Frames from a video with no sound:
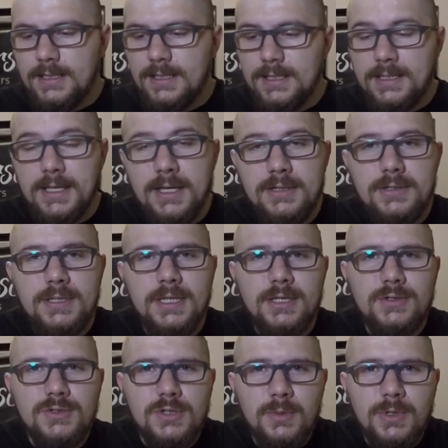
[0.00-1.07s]
Again, thank
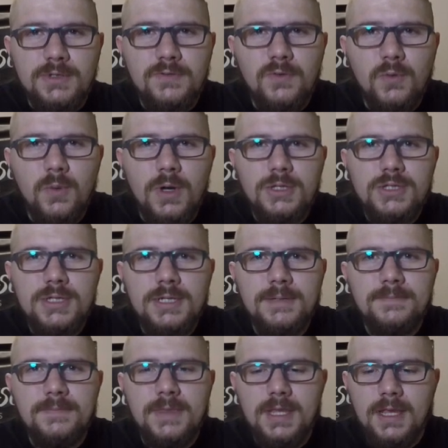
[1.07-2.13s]
you so much for
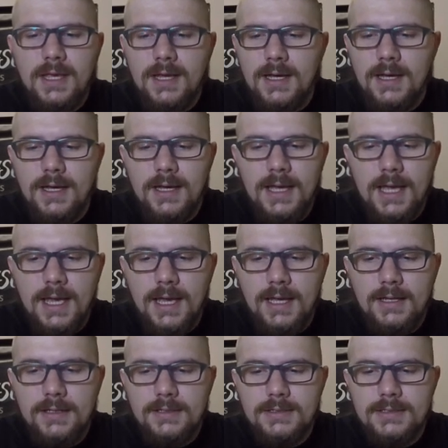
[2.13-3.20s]
watching,
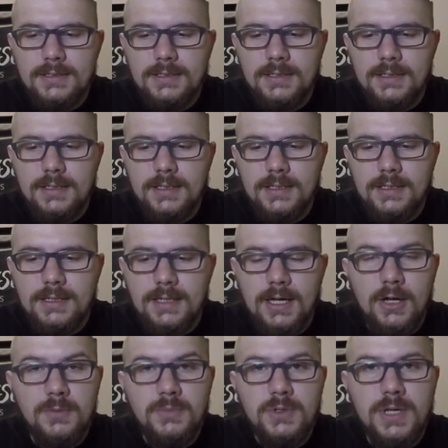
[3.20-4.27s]
and
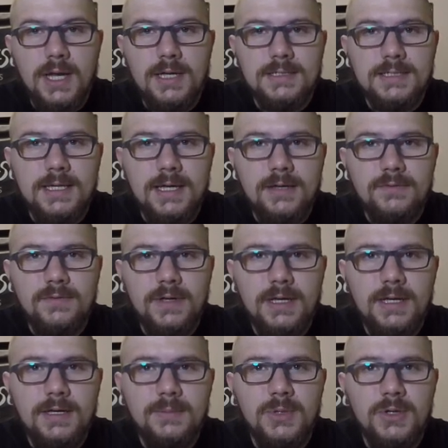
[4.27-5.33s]
I hope you guys have
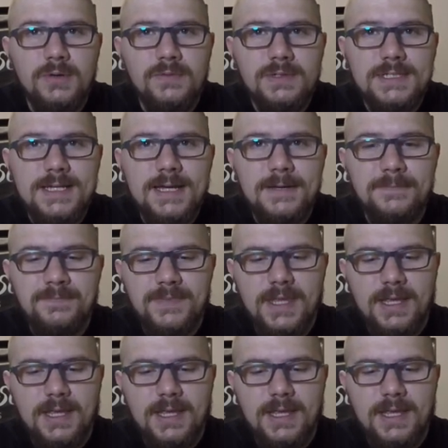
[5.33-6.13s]
a beautiful time.